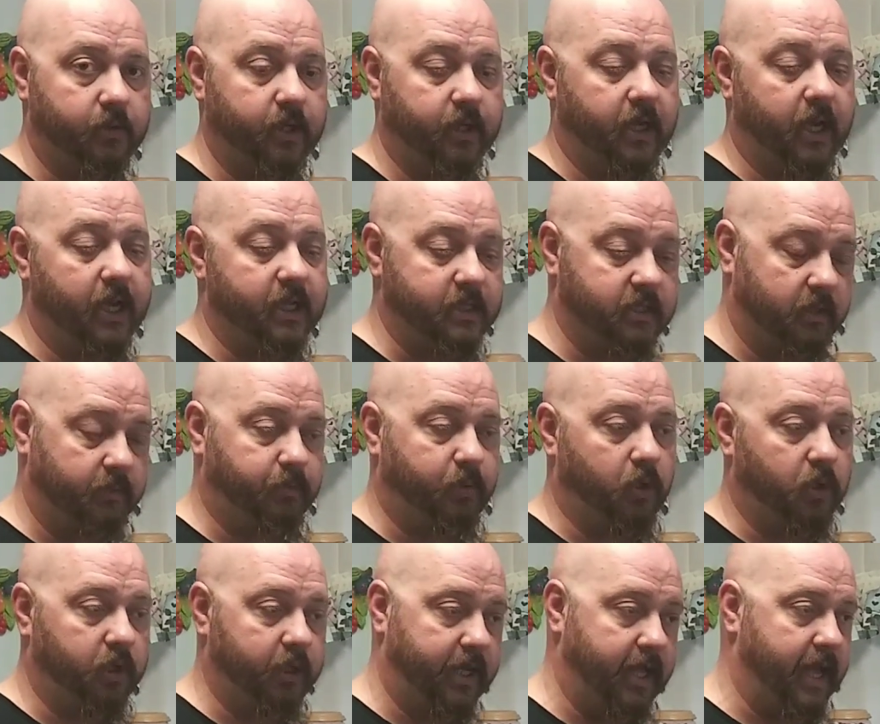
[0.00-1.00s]
It'll actually
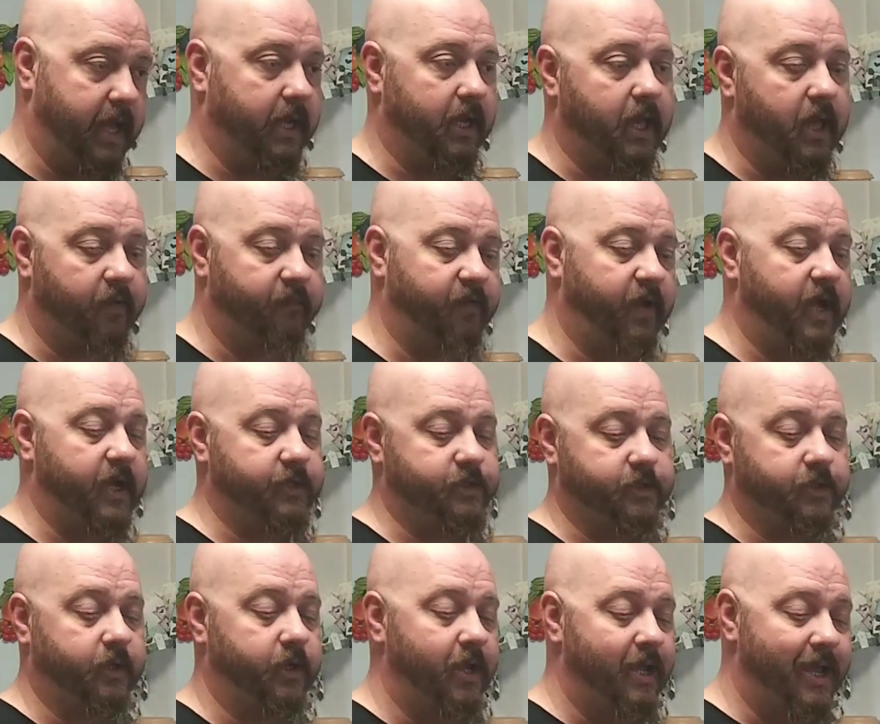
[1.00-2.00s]
pull it out a lot
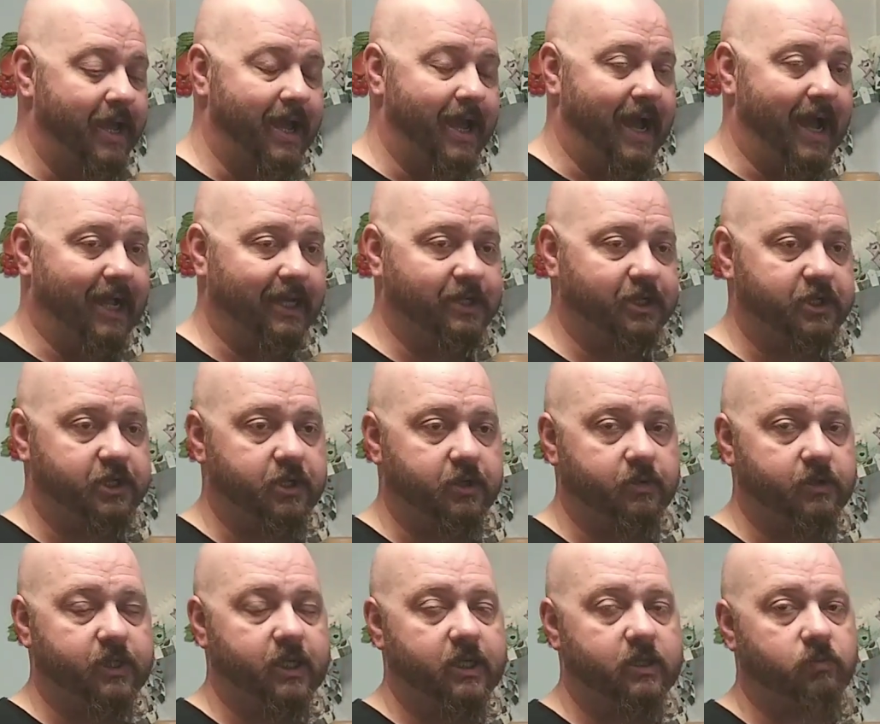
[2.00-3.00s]
faster. I just
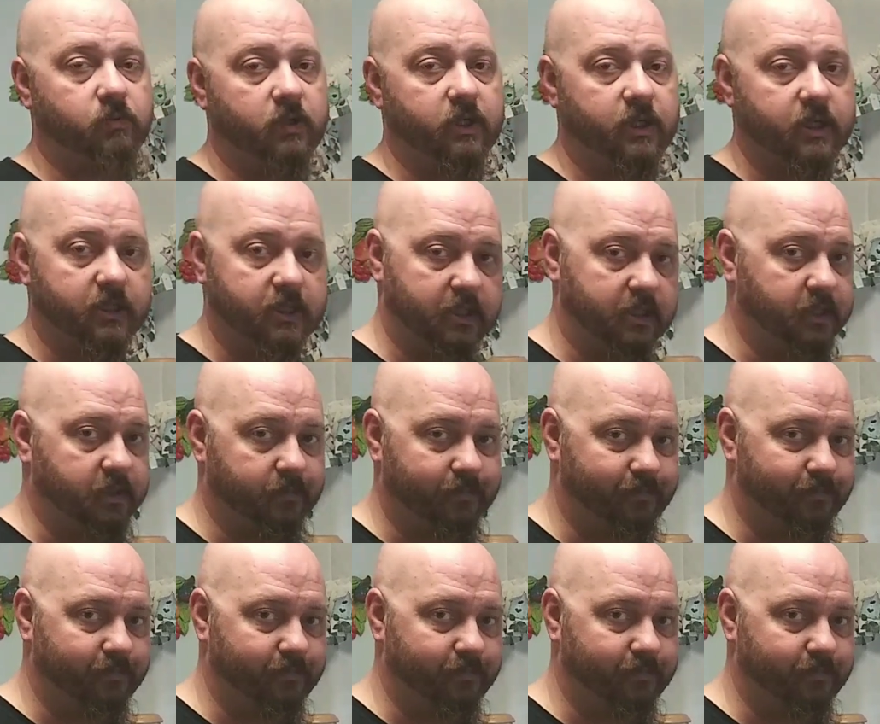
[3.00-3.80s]
use this one because it